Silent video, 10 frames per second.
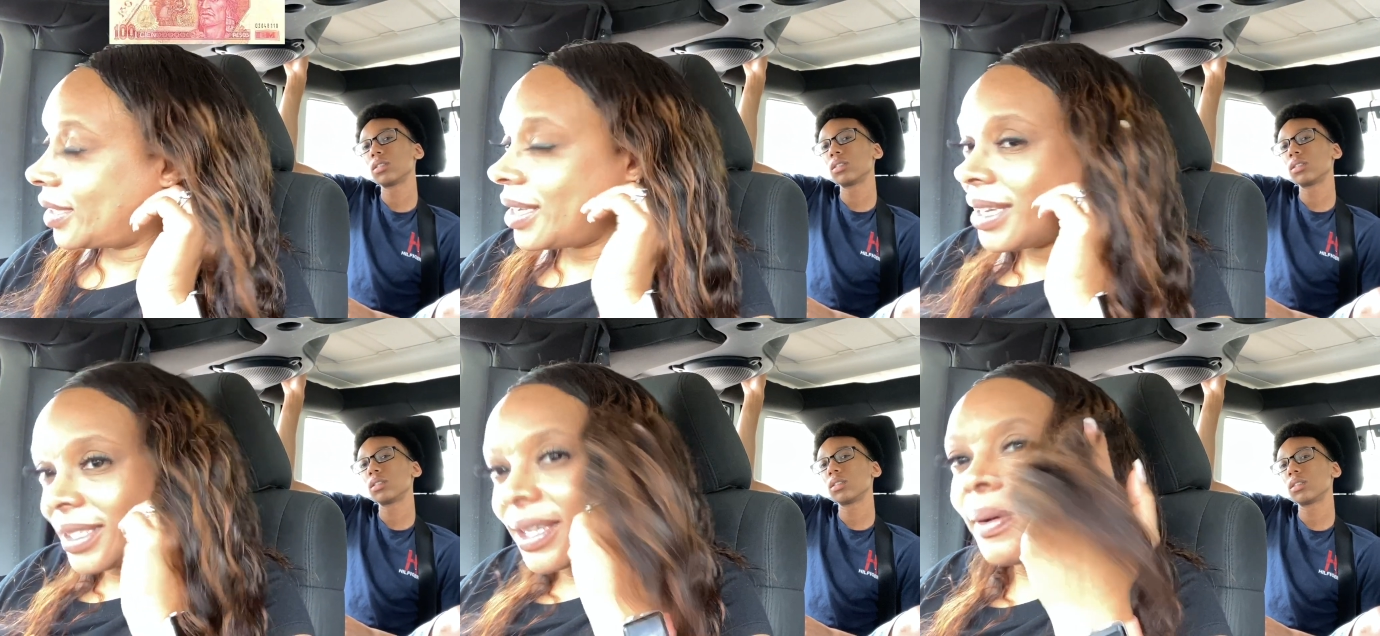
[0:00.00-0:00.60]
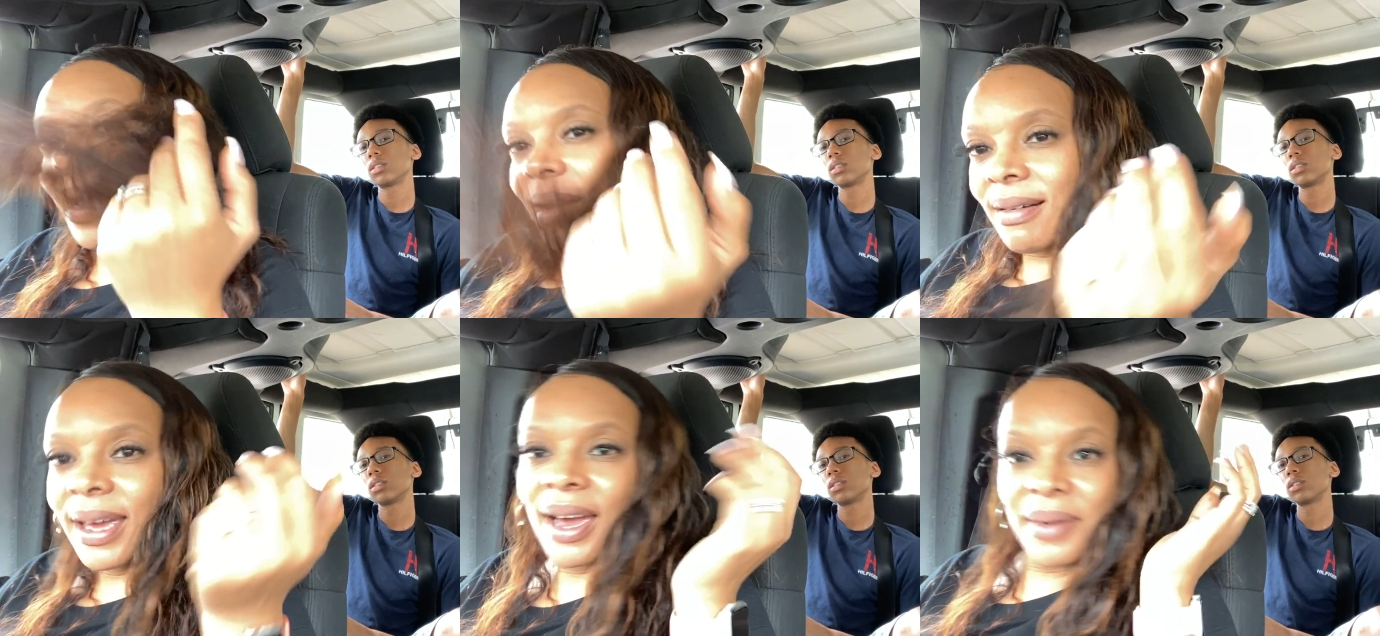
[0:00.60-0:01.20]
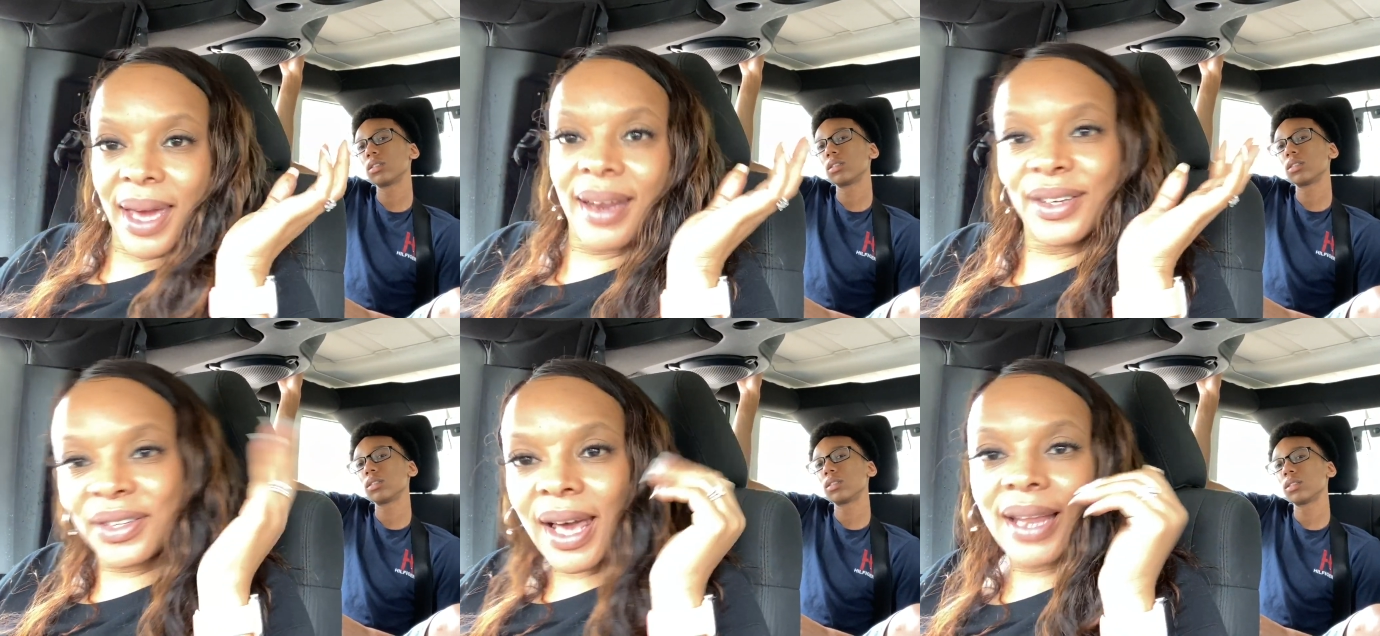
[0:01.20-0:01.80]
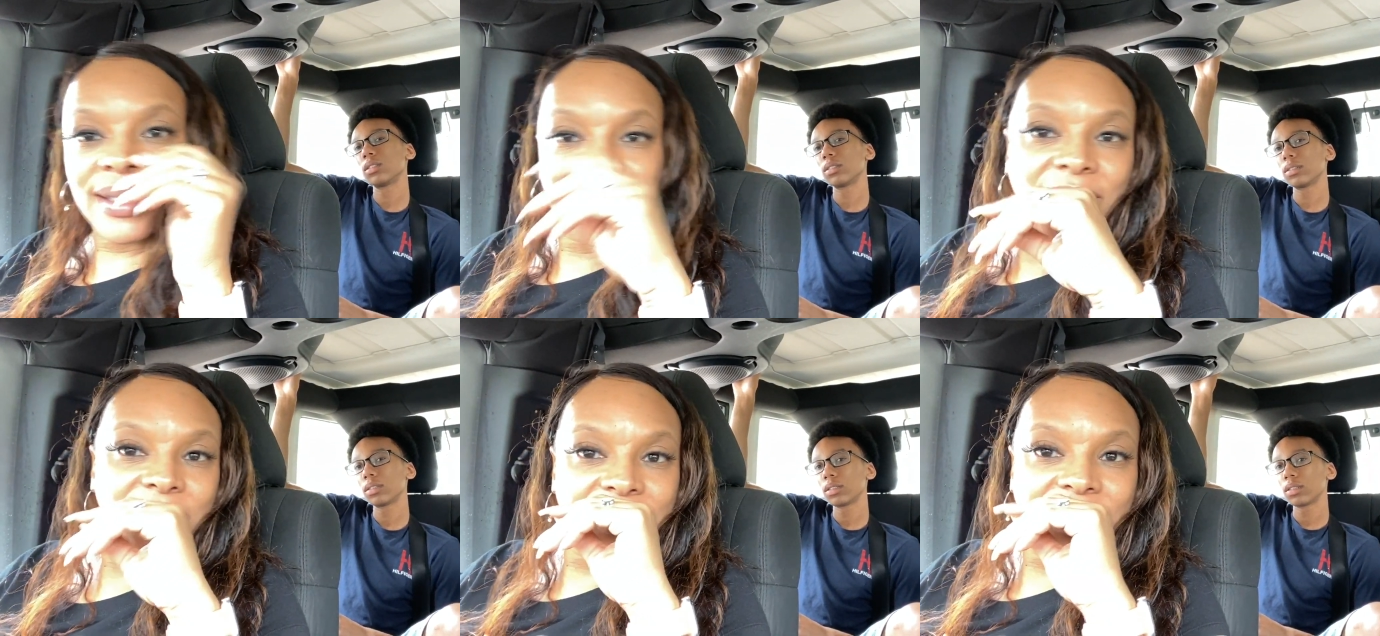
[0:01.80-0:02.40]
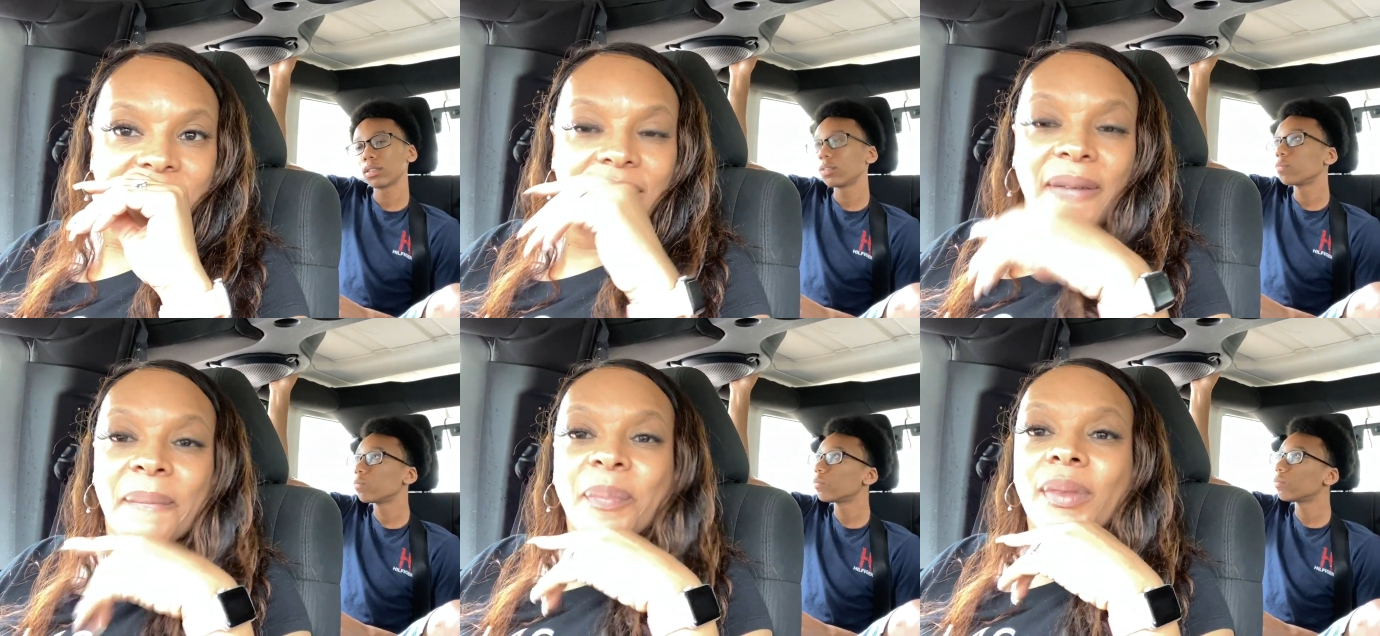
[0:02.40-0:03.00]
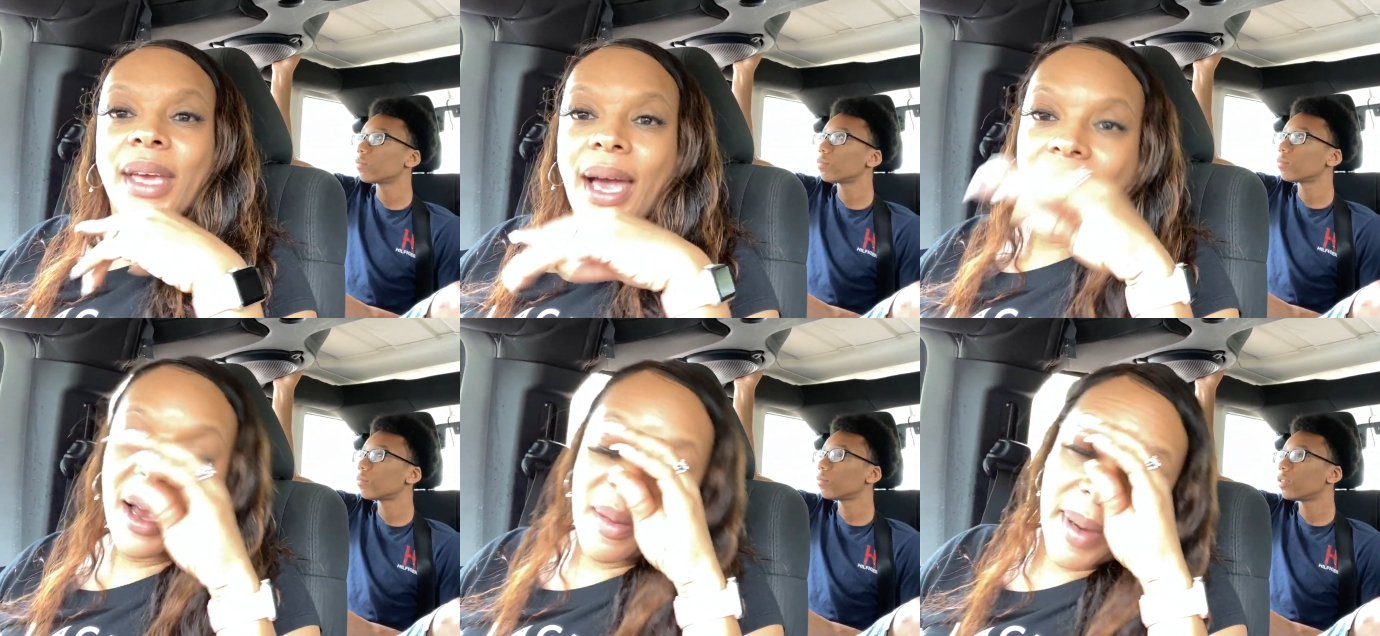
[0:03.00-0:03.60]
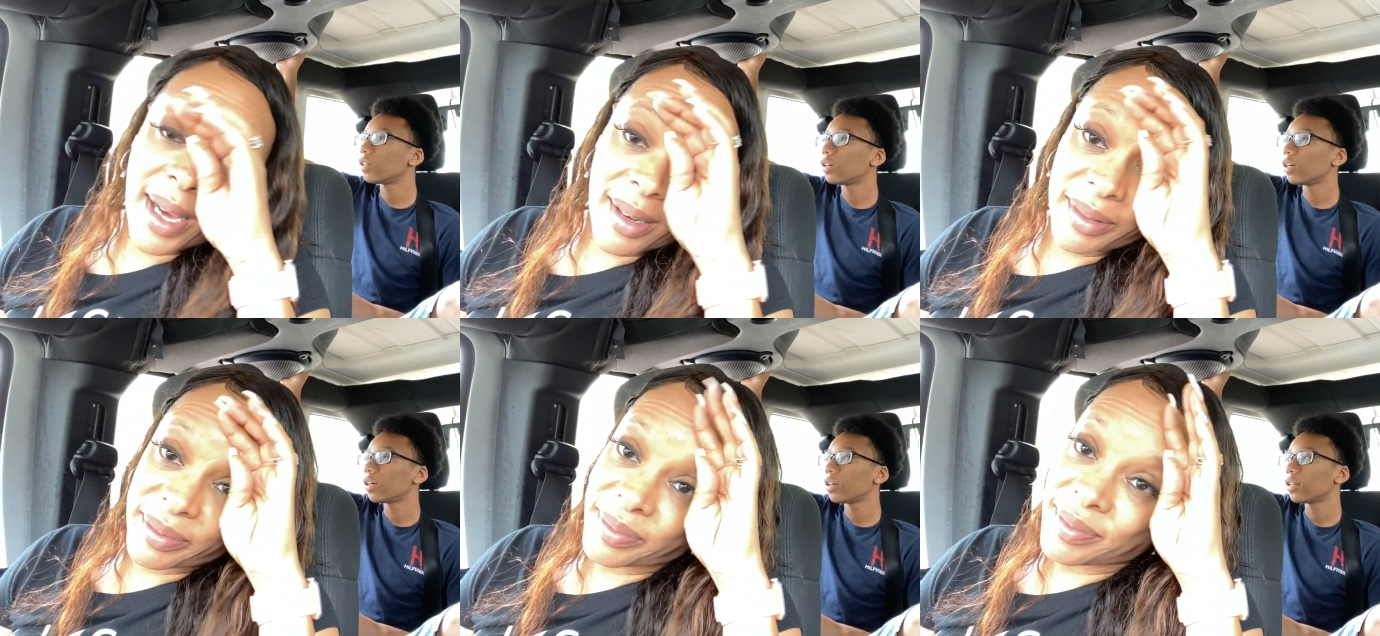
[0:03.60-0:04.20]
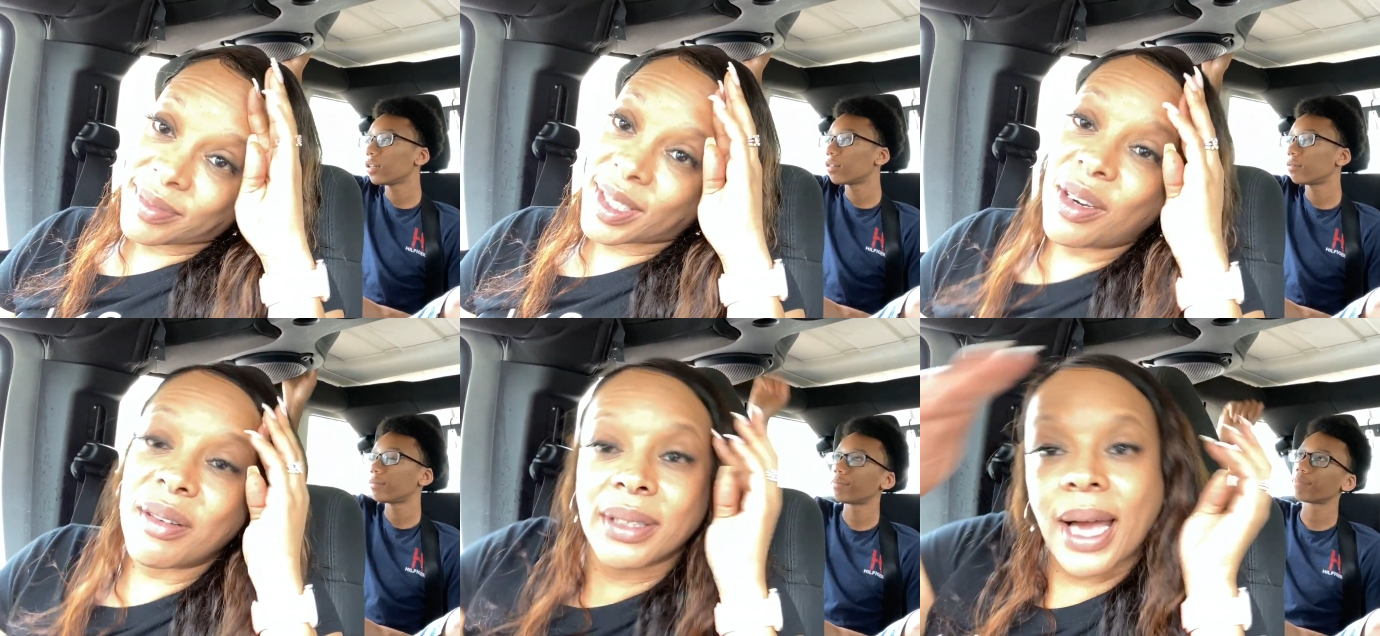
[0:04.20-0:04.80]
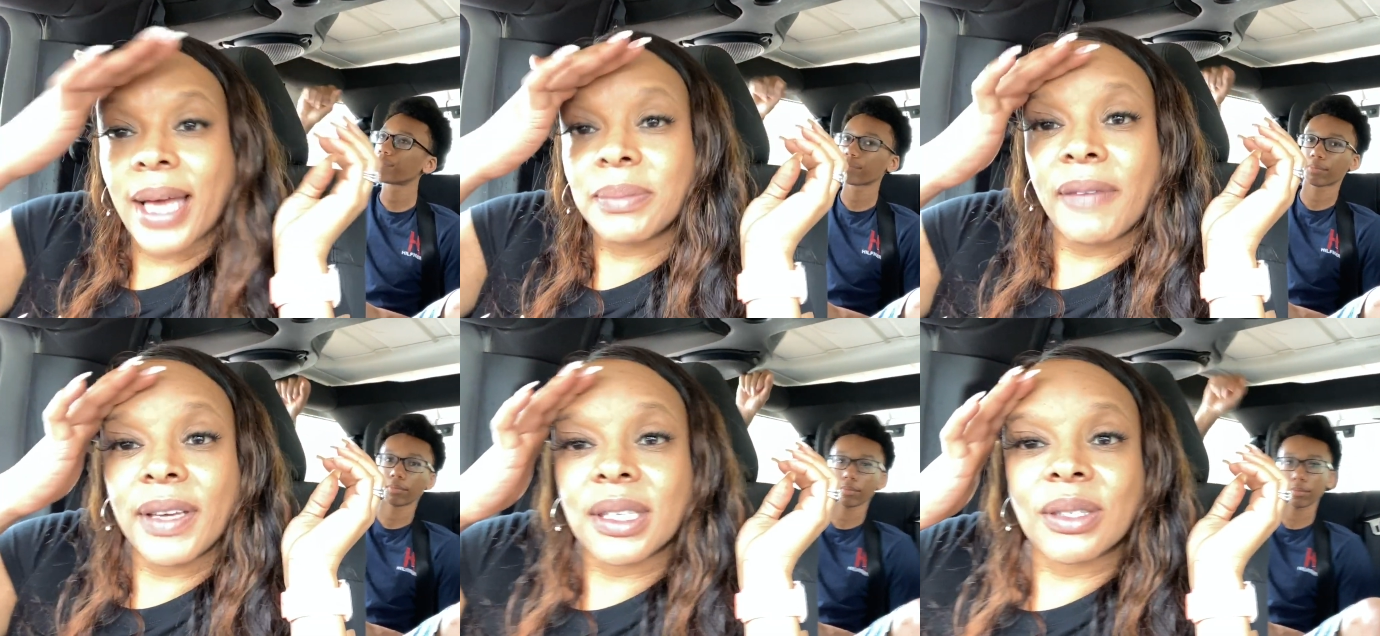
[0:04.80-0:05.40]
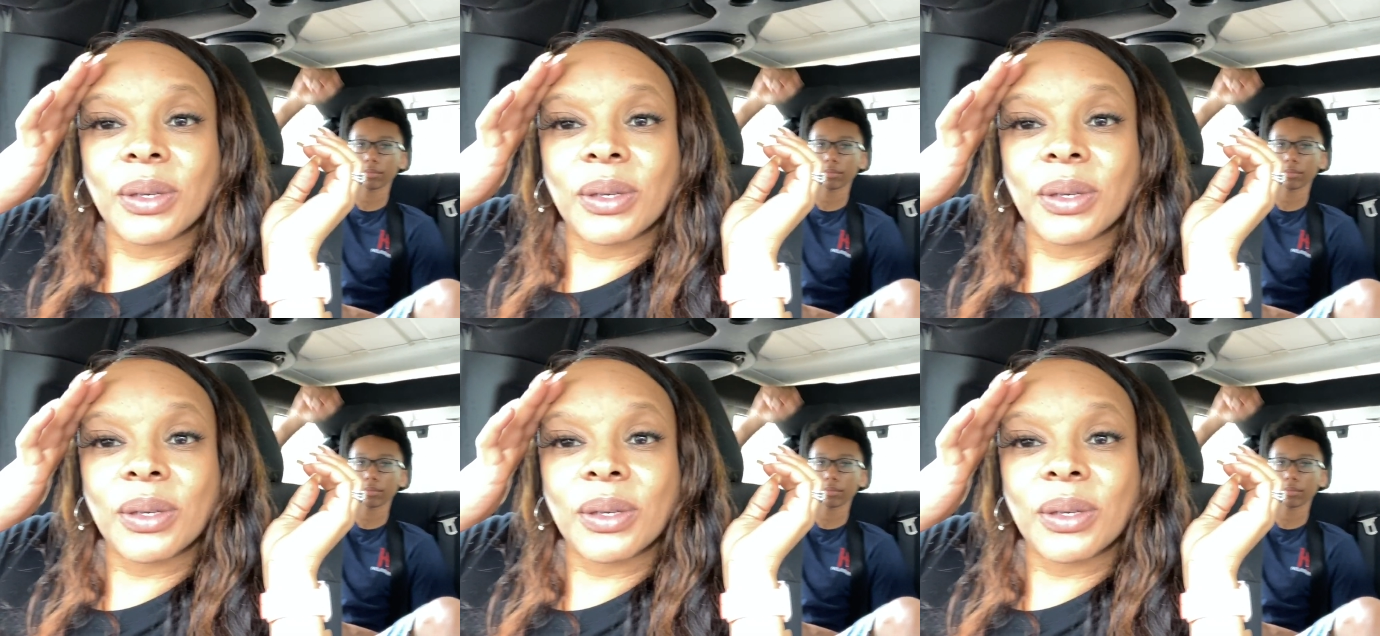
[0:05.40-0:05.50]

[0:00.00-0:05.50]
Speaker 1: So we're like, okay, we got a hundred dollars and all. How about? Oh guys, my face is so